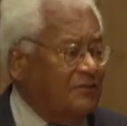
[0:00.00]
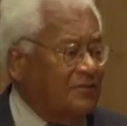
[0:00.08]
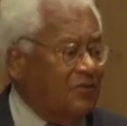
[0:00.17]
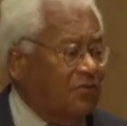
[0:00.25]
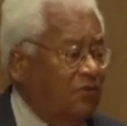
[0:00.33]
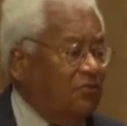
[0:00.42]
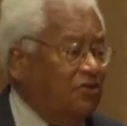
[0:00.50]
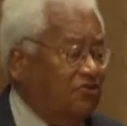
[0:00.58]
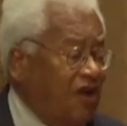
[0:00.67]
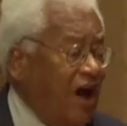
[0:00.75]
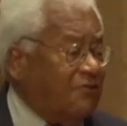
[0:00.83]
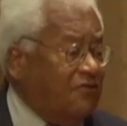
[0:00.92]
but when we
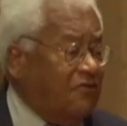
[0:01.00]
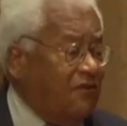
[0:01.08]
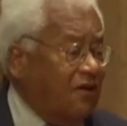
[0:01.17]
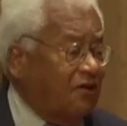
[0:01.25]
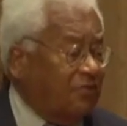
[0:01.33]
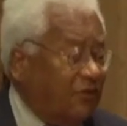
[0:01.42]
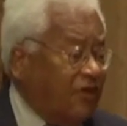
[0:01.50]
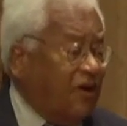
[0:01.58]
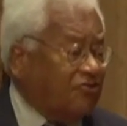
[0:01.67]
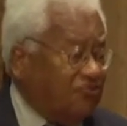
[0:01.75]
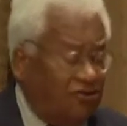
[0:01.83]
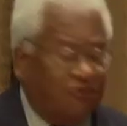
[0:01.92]
shop with
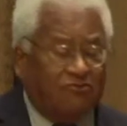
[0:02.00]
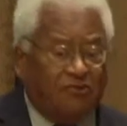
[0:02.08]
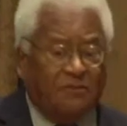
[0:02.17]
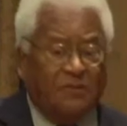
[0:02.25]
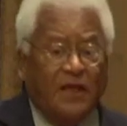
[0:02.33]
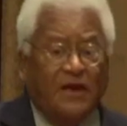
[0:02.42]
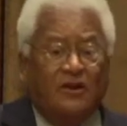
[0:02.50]
our children,